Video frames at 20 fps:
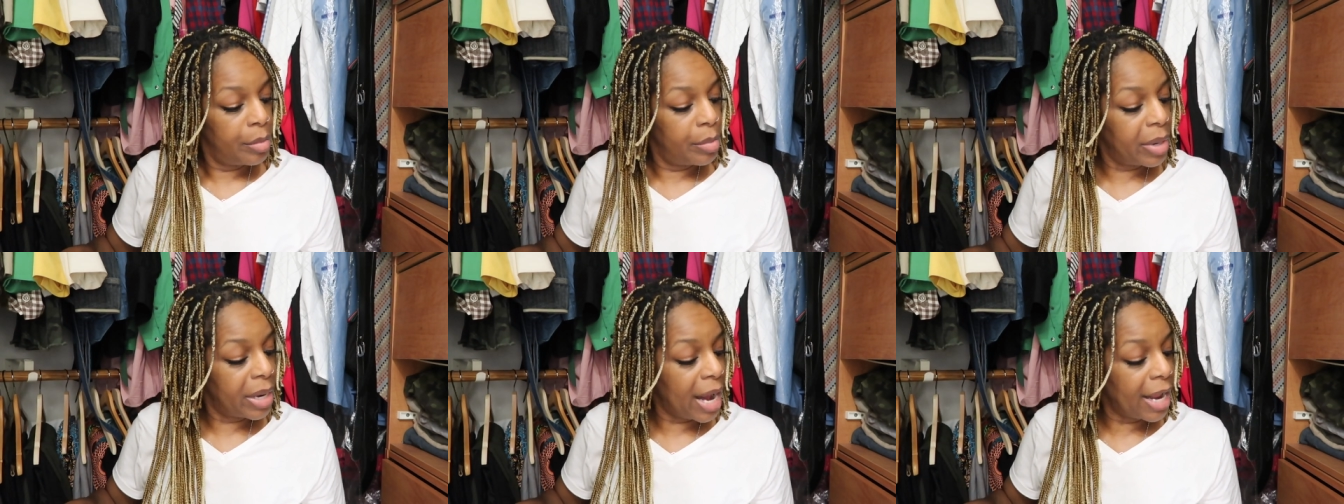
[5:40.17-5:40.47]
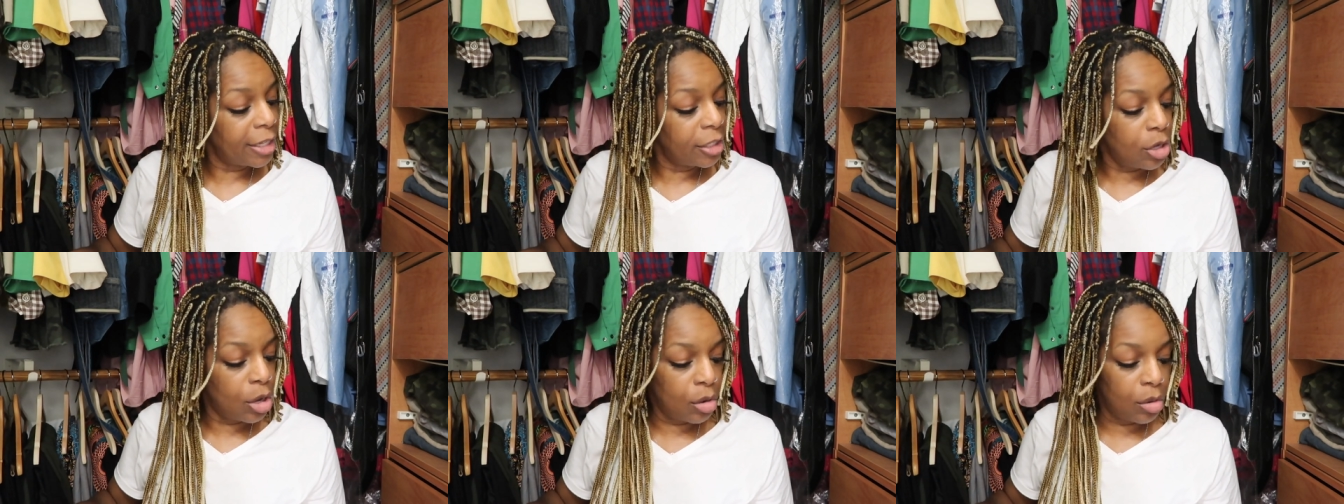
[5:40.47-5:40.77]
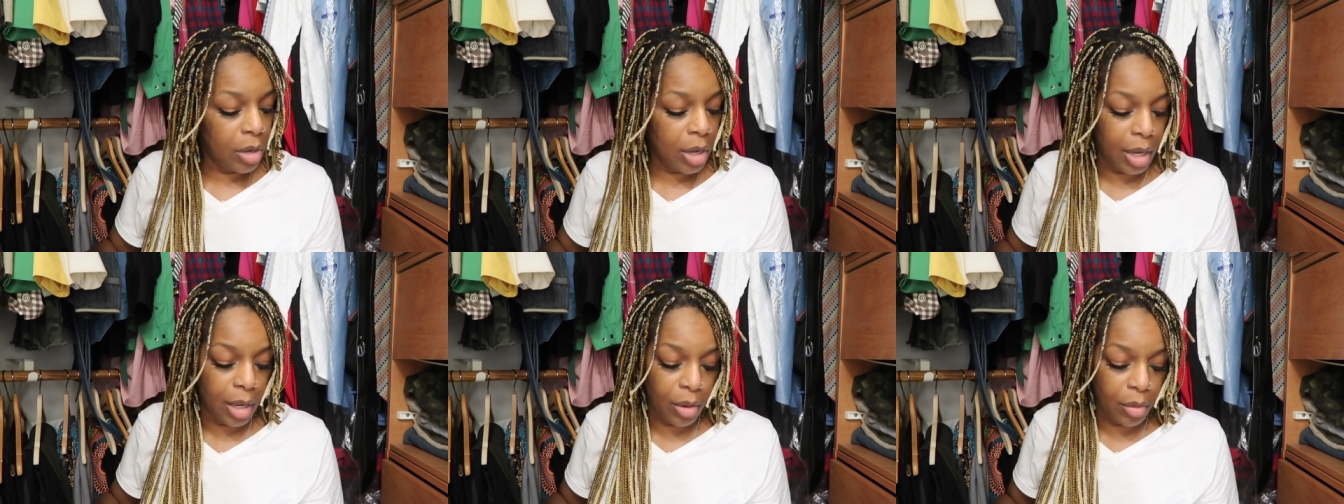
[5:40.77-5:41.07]
But I
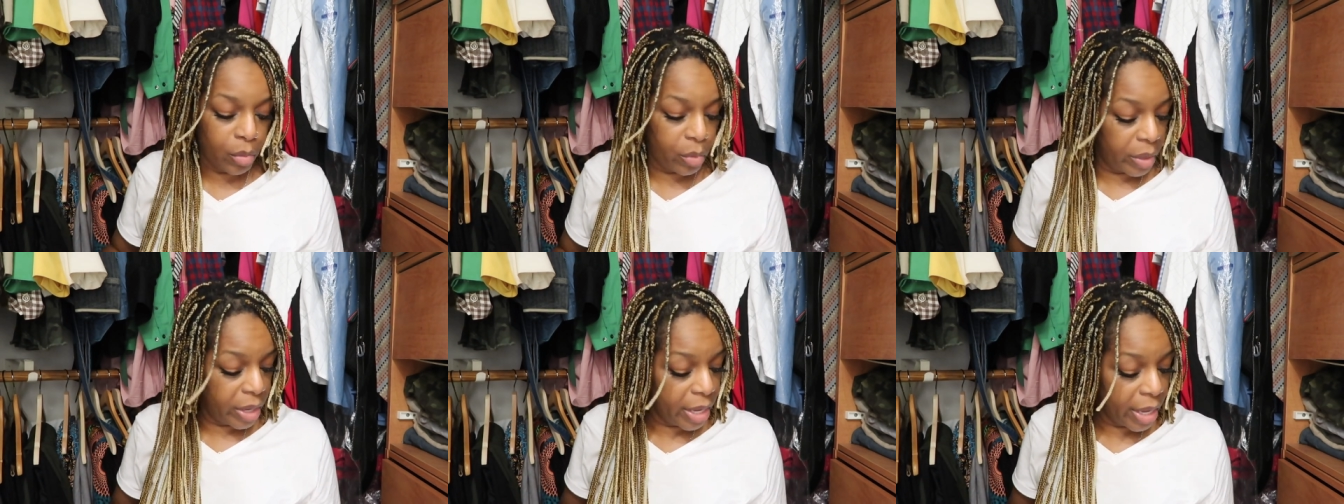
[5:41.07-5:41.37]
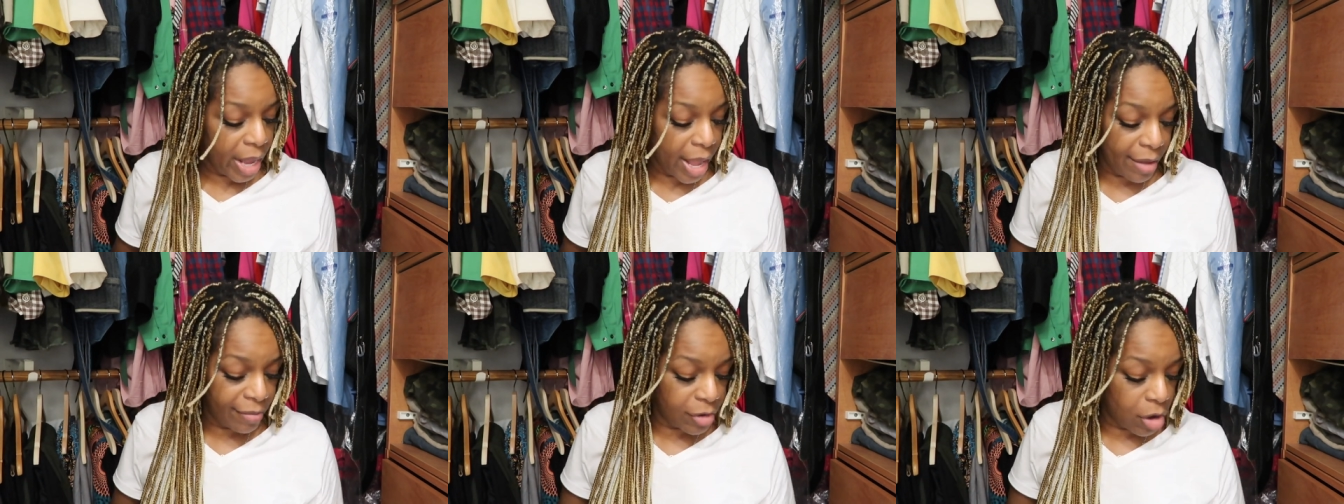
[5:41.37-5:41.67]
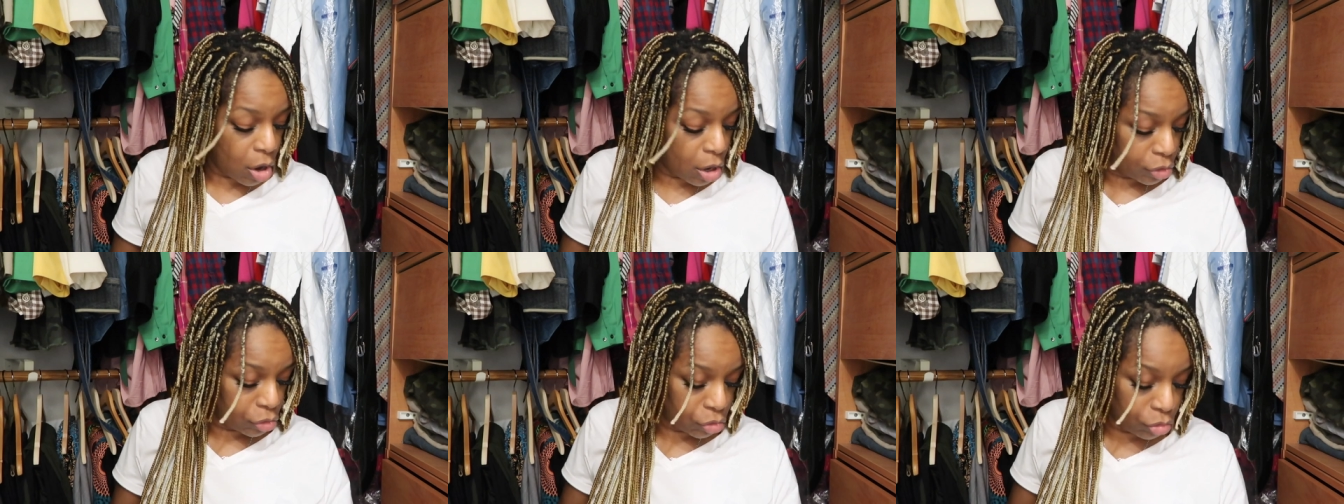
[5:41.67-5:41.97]
told her we have
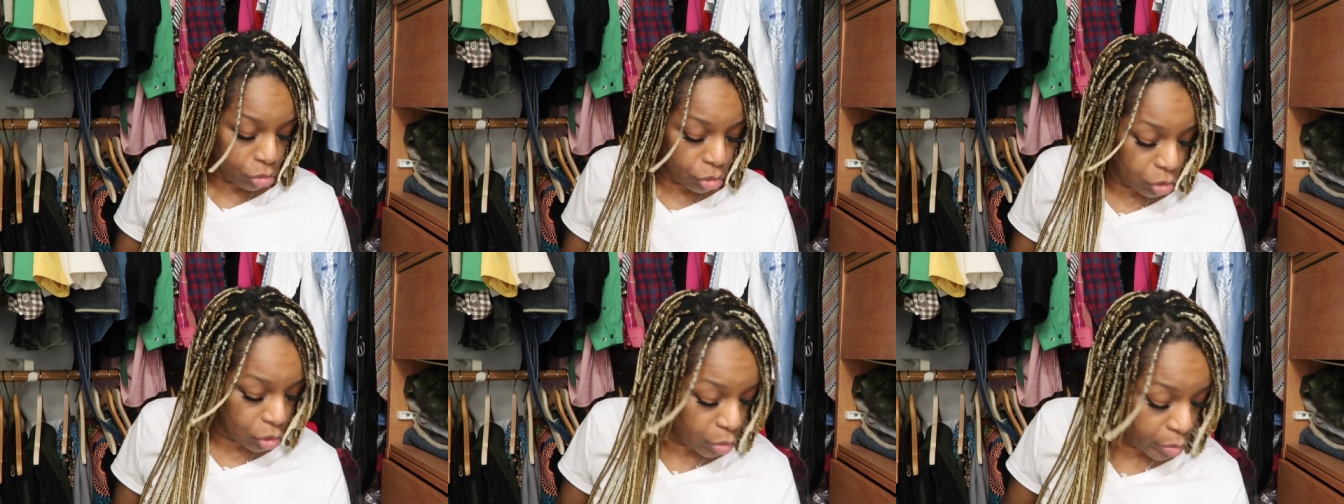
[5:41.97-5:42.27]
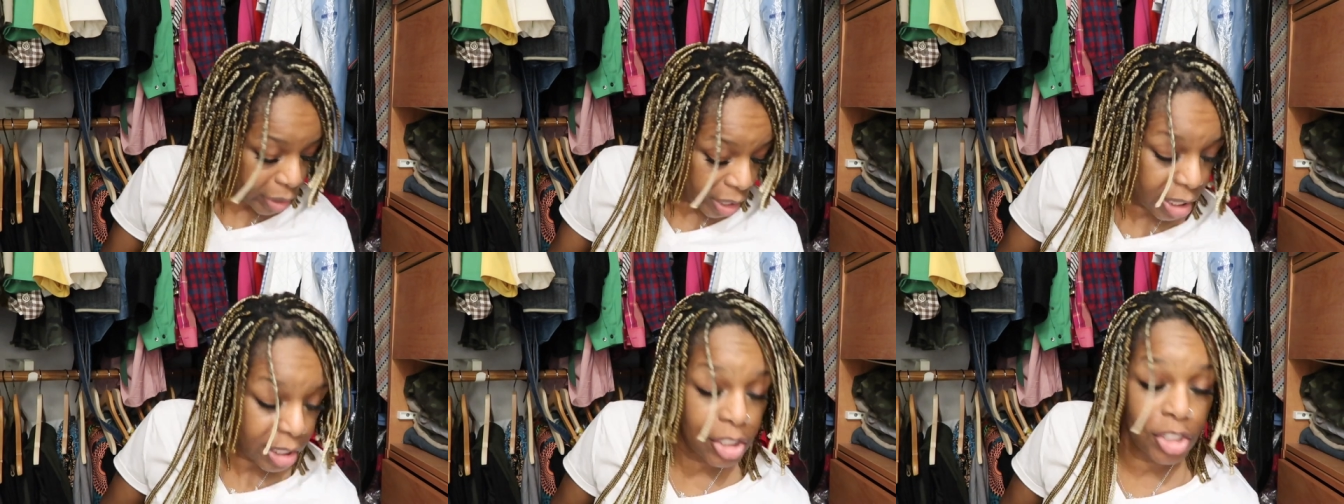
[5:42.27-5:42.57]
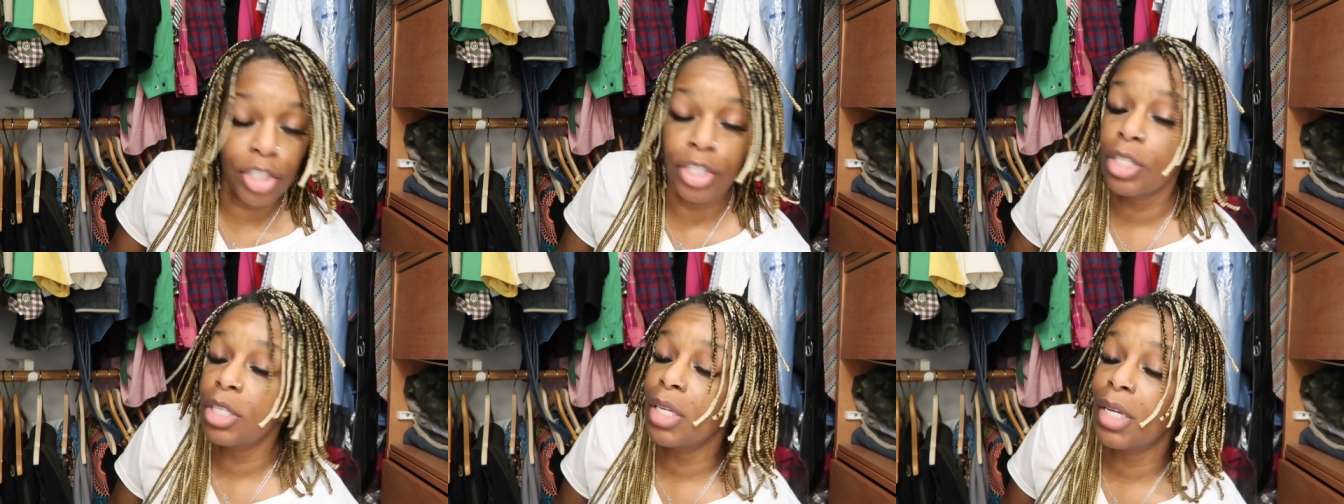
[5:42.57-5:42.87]
gone through so
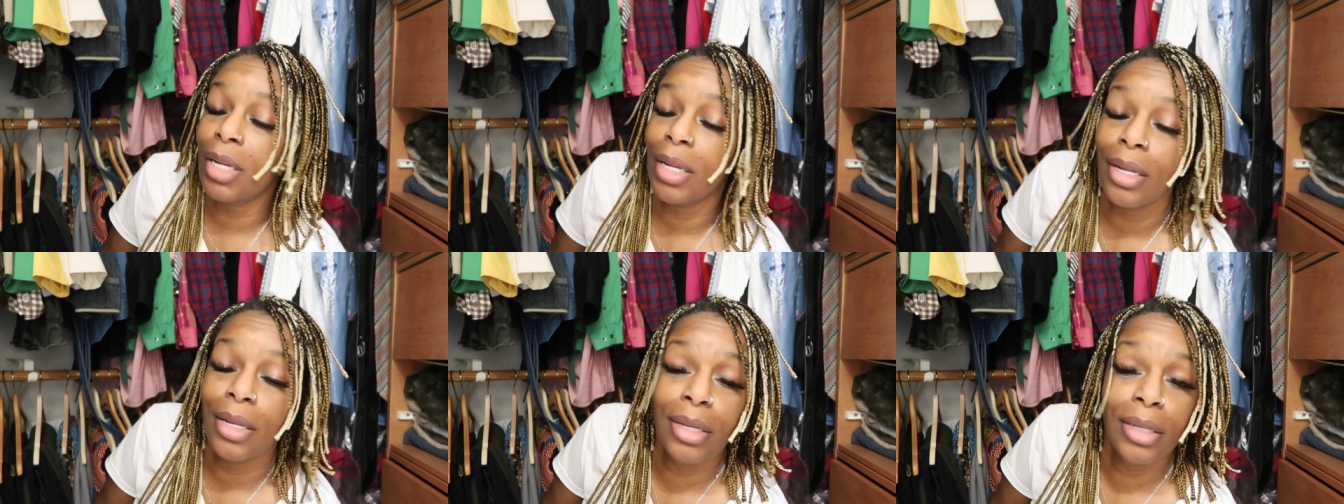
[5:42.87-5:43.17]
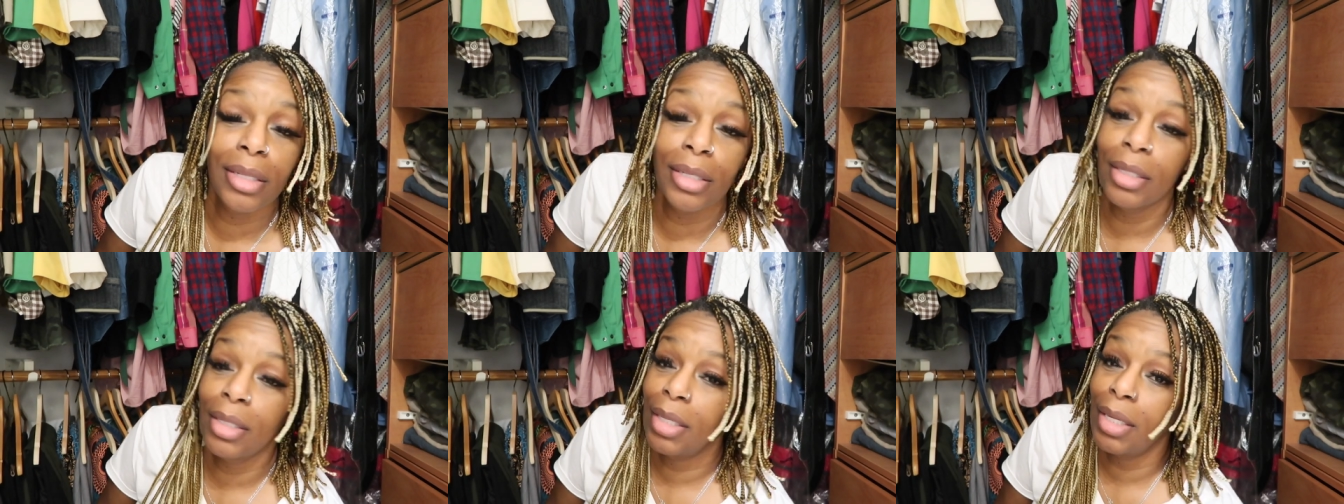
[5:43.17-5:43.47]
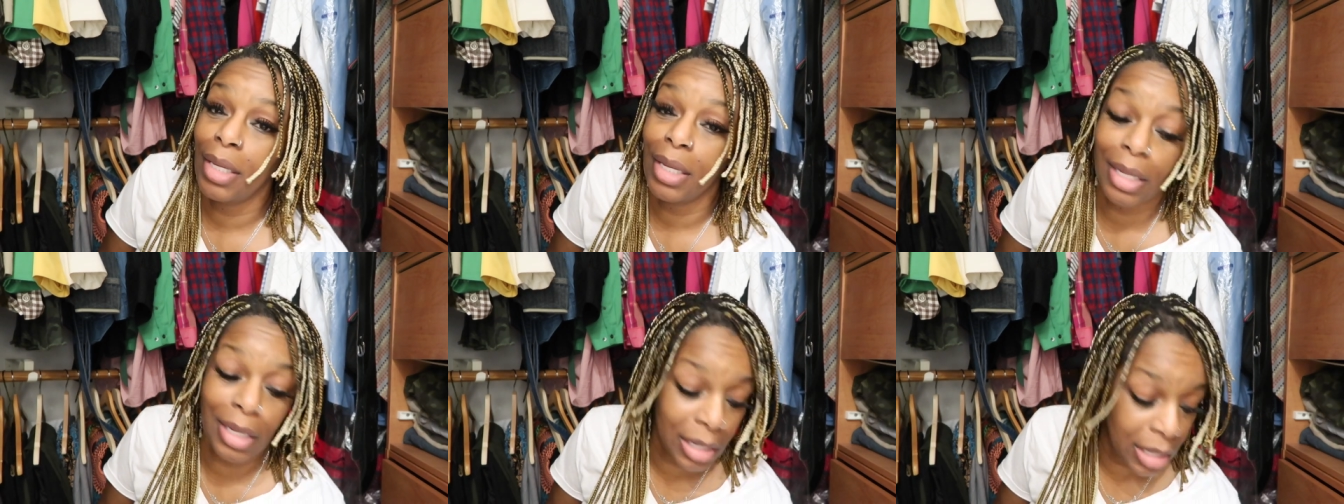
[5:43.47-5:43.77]
much
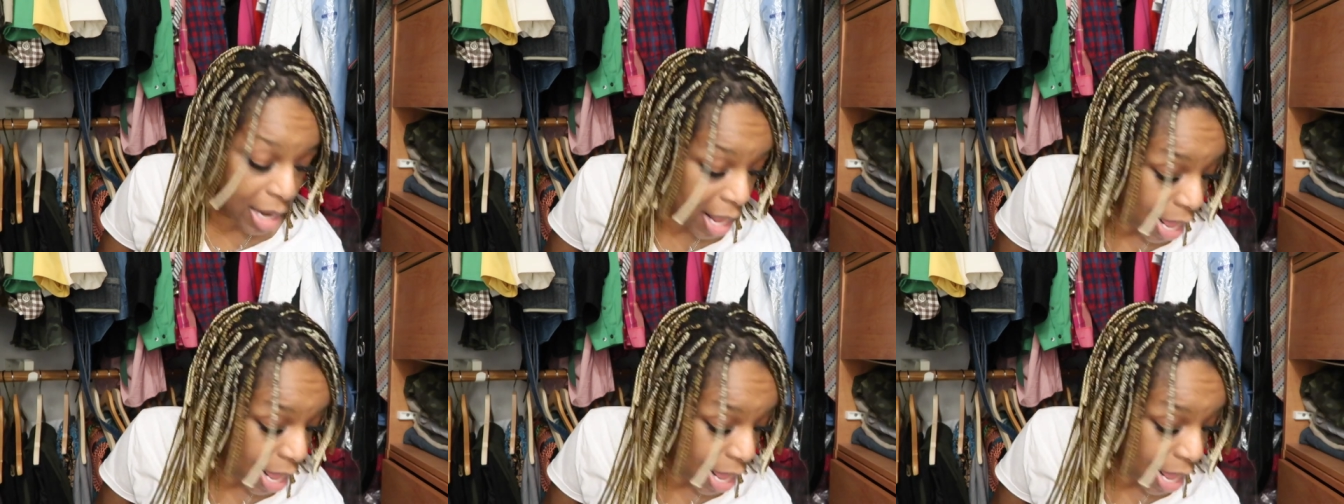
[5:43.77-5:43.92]
in